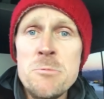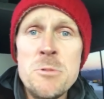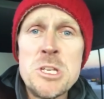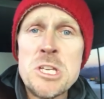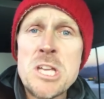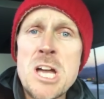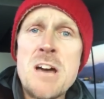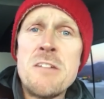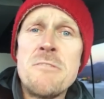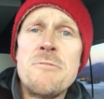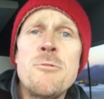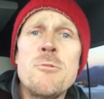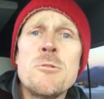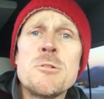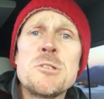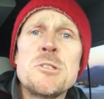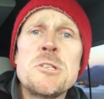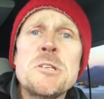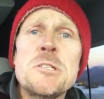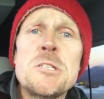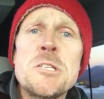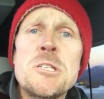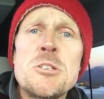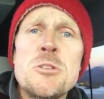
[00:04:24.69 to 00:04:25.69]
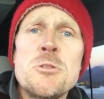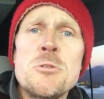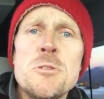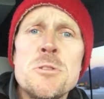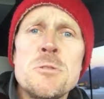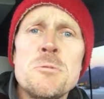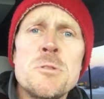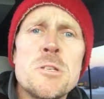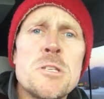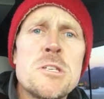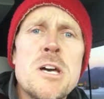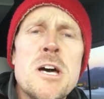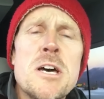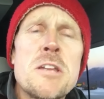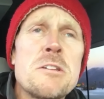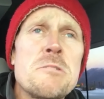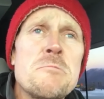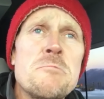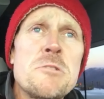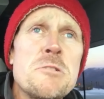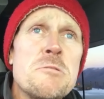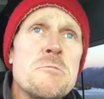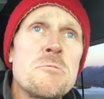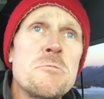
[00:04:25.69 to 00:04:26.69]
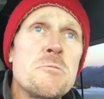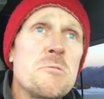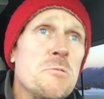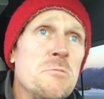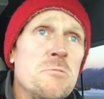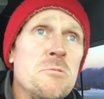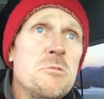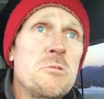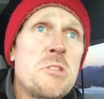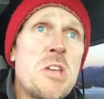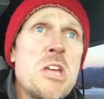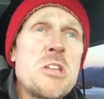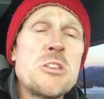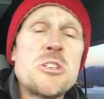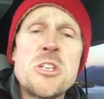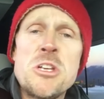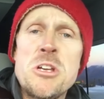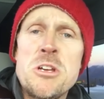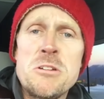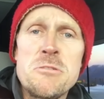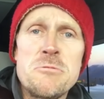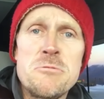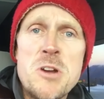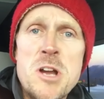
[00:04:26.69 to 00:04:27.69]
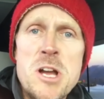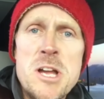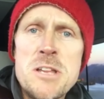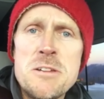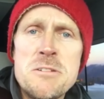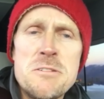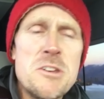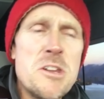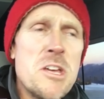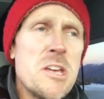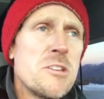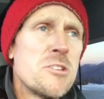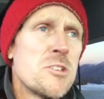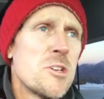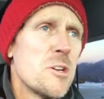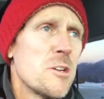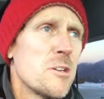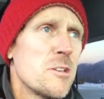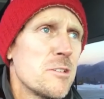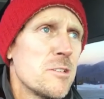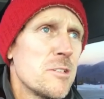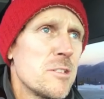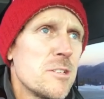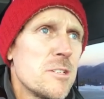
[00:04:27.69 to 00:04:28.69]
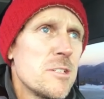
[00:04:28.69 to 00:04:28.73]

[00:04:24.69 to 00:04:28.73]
We can't force these issues. Nature, right? Nature.